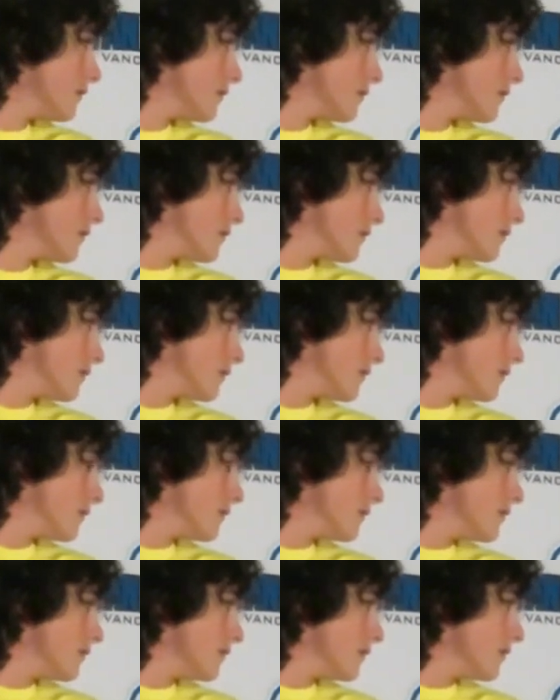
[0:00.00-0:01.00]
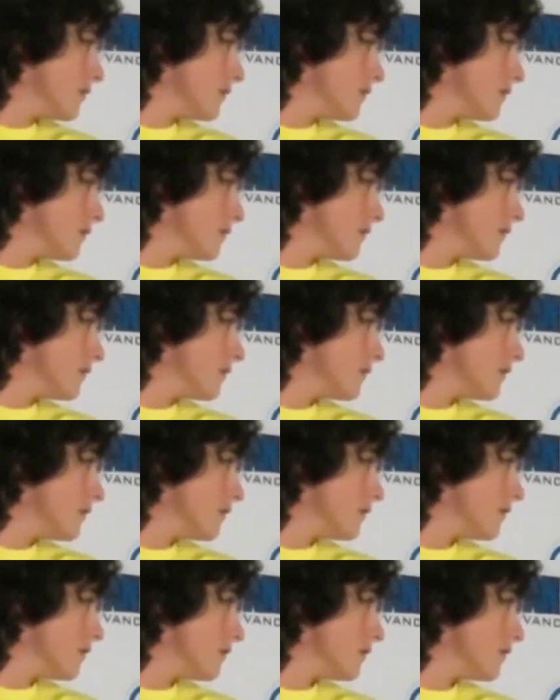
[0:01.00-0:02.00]

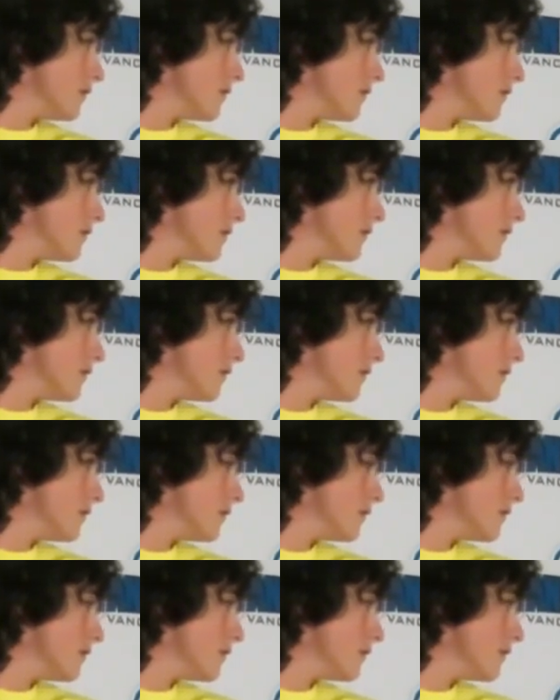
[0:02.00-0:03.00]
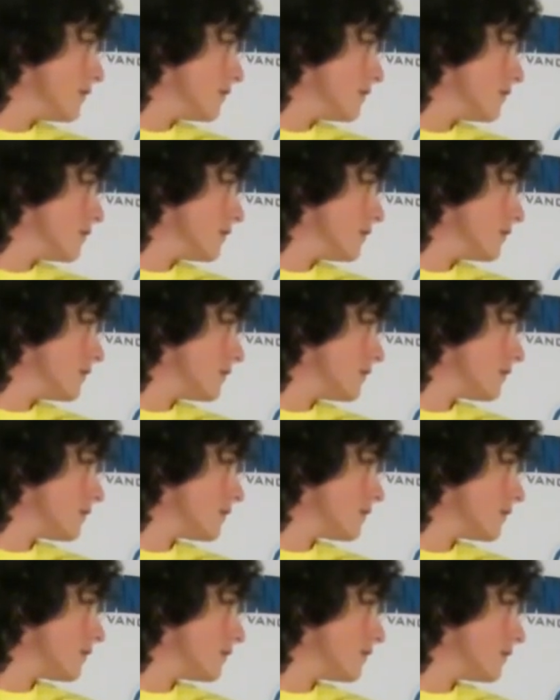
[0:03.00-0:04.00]

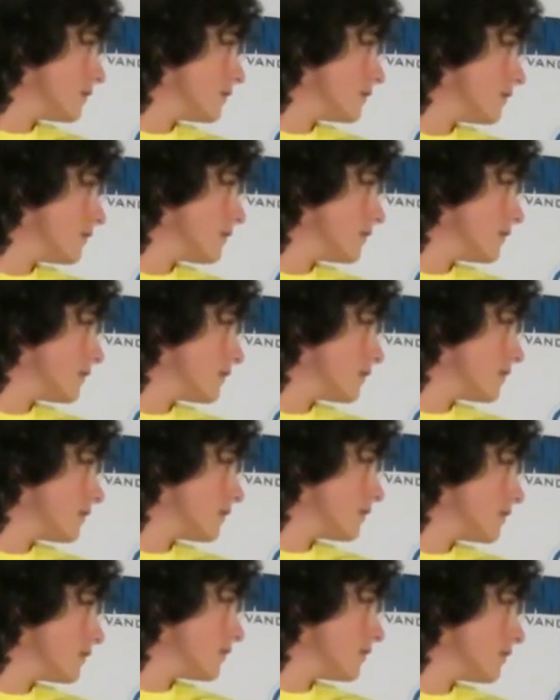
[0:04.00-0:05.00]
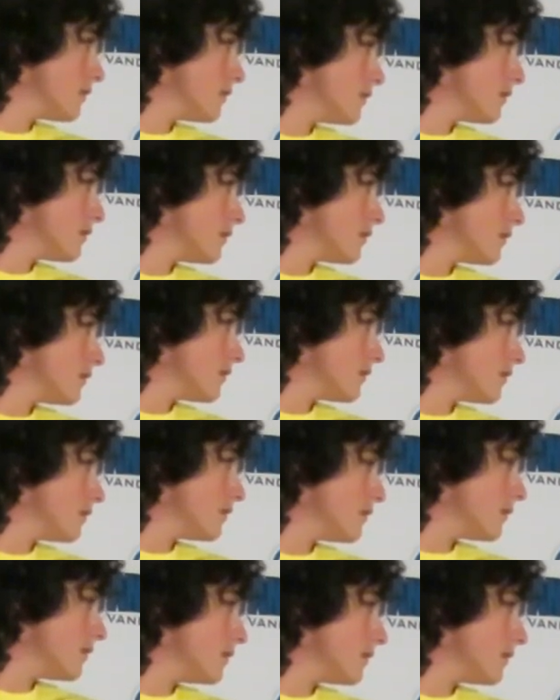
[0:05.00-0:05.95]
No words are spoken by the person on screen.